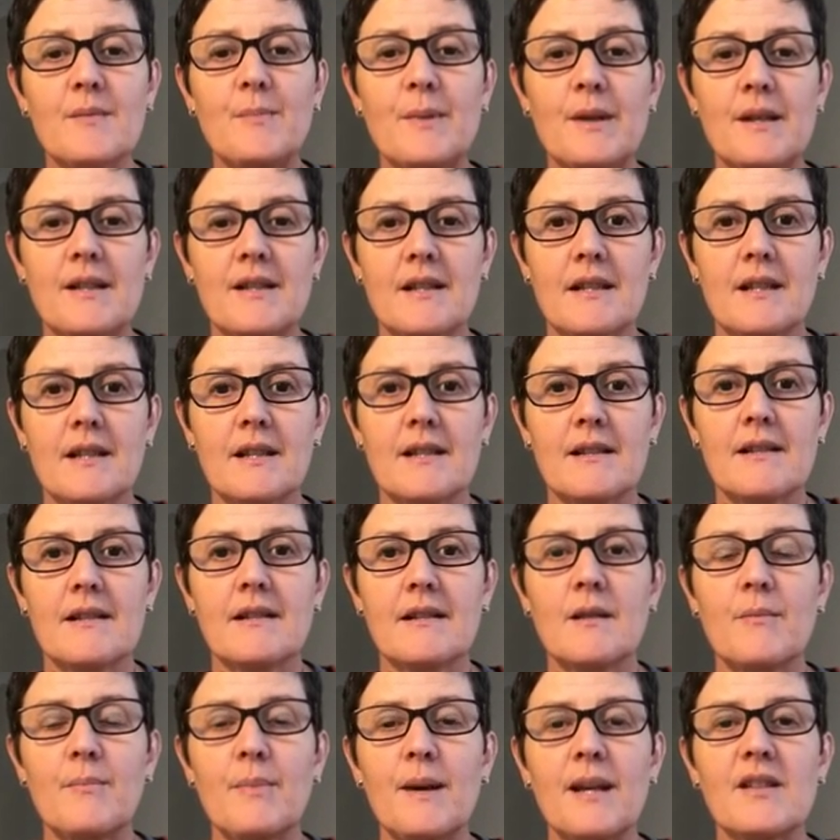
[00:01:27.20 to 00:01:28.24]
this
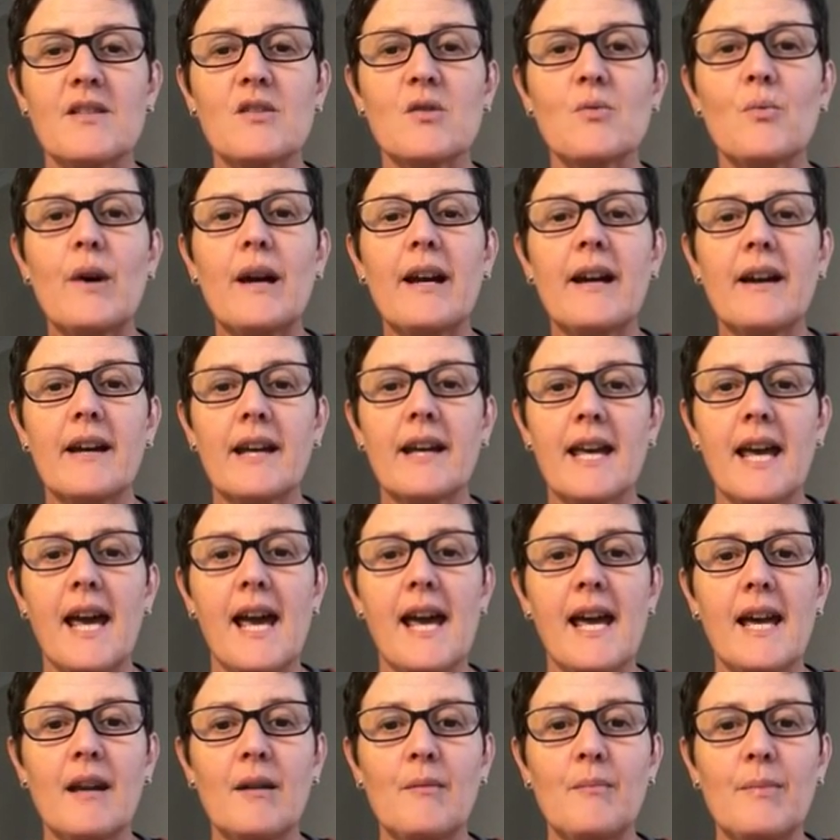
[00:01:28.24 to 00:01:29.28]
business the best way I
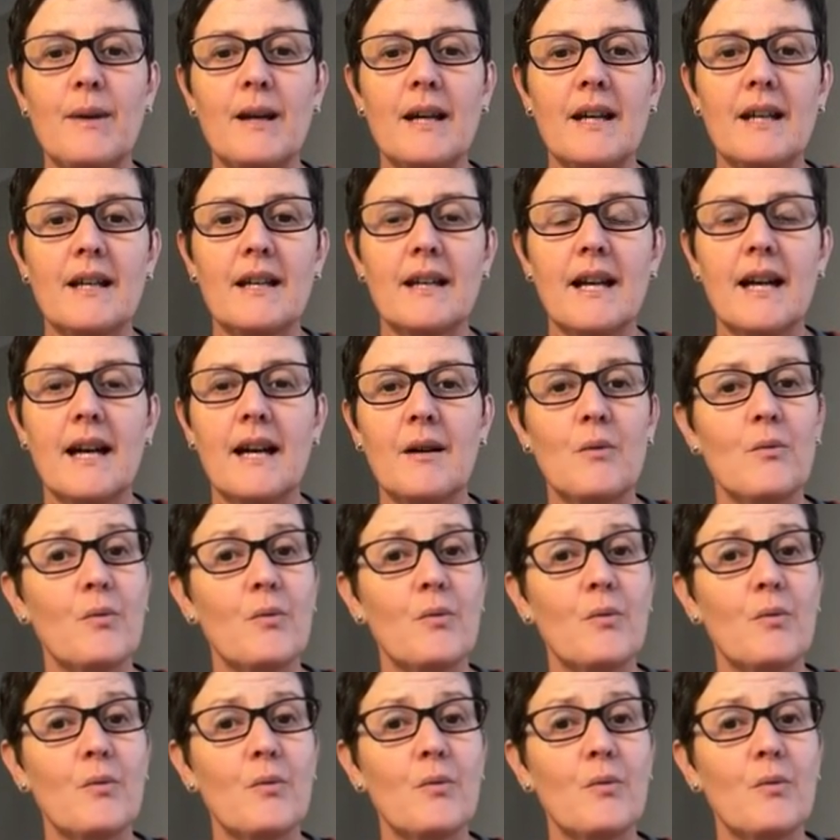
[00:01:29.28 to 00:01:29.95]
can, but